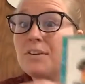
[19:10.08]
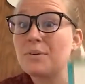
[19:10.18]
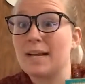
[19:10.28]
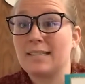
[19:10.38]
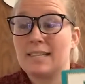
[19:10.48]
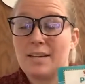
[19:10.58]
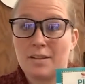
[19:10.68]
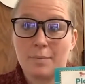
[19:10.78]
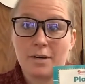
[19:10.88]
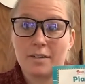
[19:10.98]
you got to hear
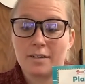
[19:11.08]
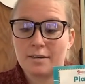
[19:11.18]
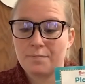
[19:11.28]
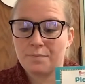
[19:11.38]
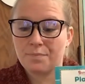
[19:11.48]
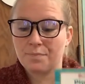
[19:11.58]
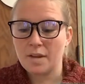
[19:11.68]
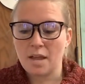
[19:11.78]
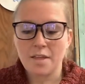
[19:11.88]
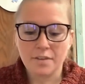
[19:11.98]
the book.
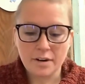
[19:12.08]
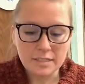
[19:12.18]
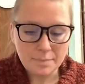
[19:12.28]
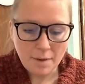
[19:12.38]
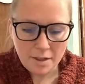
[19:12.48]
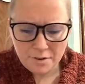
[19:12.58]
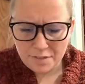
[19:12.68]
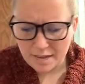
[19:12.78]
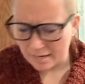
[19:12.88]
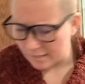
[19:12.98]
There are some other
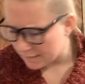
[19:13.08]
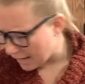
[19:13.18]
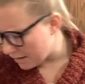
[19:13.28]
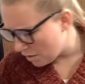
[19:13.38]
things that